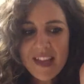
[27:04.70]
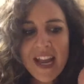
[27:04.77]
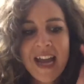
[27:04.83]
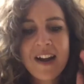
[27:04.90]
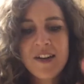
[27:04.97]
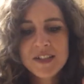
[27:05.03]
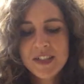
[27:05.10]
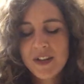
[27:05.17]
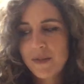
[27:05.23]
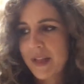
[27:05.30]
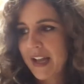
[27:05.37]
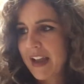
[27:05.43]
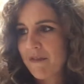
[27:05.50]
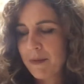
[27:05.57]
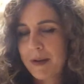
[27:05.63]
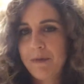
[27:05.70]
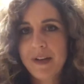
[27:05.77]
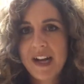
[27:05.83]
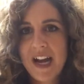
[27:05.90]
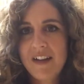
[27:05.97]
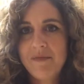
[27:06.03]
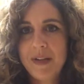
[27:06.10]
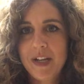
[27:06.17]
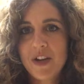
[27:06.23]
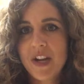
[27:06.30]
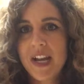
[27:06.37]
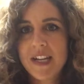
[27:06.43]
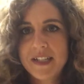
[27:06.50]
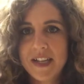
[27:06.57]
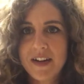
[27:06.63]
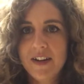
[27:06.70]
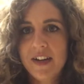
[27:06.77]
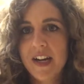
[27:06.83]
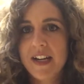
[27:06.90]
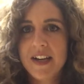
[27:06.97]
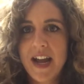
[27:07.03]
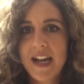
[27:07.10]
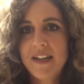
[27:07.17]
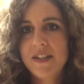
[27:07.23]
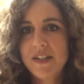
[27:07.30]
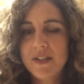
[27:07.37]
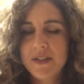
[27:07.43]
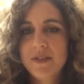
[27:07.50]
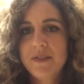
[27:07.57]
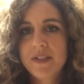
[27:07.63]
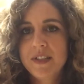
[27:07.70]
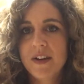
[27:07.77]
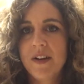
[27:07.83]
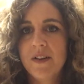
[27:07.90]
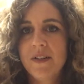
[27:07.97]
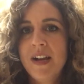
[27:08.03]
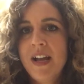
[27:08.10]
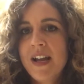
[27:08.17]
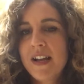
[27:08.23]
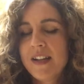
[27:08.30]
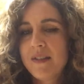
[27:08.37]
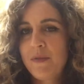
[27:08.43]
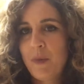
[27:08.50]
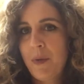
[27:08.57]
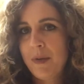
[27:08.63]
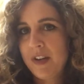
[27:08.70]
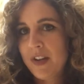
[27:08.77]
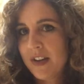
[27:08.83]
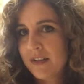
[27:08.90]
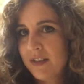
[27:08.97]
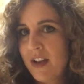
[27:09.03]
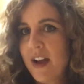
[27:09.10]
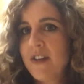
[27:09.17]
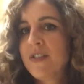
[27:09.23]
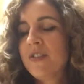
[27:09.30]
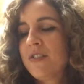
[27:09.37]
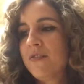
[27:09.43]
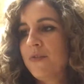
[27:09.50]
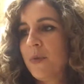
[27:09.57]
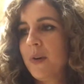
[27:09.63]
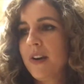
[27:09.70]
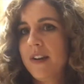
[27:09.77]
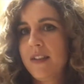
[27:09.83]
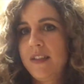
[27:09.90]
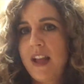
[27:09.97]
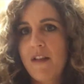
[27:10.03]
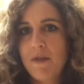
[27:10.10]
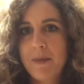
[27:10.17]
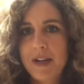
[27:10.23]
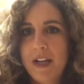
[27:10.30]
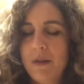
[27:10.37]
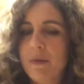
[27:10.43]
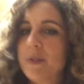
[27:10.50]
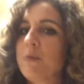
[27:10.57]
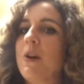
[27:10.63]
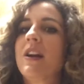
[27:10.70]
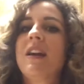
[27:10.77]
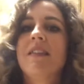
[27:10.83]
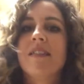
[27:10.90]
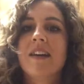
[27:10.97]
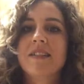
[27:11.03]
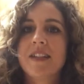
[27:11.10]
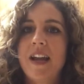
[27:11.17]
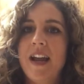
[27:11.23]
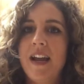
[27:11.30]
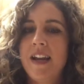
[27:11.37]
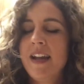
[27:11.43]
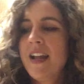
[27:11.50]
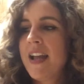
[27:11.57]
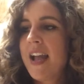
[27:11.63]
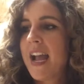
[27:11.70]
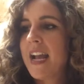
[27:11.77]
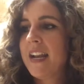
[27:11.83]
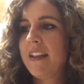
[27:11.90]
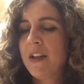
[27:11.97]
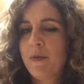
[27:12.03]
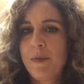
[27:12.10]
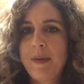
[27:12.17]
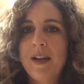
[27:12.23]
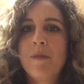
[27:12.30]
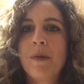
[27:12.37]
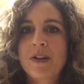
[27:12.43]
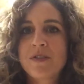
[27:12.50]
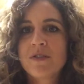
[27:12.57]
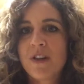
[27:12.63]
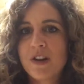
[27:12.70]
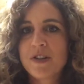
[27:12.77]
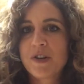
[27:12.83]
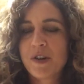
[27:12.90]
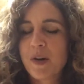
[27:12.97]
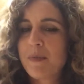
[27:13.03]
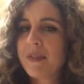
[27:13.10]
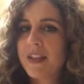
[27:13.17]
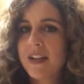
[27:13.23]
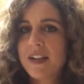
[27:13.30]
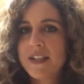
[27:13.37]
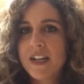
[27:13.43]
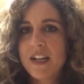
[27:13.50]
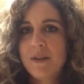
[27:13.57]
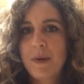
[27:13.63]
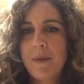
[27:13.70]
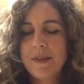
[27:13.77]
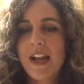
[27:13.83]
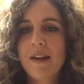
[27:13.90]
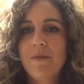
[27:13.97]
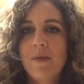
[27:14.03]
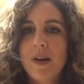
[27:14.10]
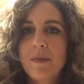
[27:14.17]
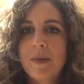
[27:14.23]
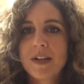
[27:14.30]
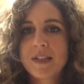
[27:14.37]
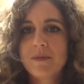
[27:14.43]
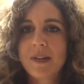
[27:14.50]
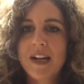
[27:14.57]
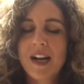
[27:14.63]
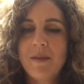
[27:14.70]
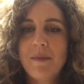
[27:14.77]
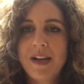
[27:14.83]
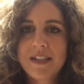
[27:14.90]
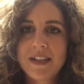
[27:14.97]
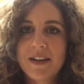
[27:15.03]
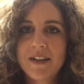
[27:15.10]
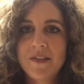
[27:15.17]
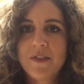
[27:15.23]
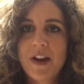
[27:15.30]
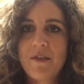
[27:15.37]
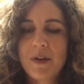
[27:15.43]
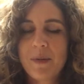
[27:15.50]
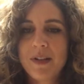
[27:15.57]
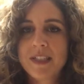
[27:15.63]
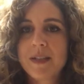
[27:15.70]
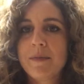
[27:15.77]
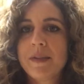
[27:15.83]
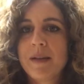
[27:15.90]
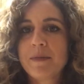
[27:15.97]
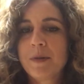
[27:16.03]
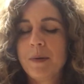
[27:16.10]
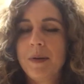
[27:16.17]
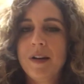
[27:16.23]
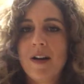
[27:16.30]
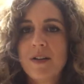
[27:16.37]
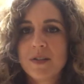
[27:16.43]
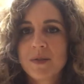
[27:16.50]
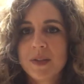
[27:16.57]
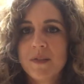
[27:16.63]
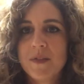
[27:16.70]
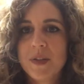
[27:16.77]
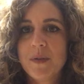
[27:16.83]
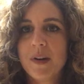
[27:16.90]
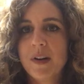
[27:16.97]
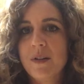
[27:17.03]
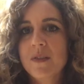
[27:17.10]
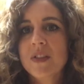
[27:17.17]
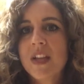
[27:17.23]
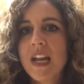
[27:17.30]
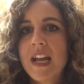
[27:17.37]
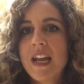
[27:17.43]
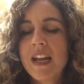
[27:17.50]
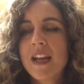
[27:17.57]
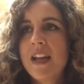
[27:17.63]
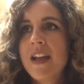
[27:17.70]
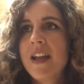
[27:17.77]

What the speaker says: and also, like, everybody would kind of be cooking dinner at night too, so we would cook lunch for everybody who was working that day, and it would be a much larger group. But then at dinner, and one person would kind of make dinner for everyone sometimes, or we would all sort of do our own thing.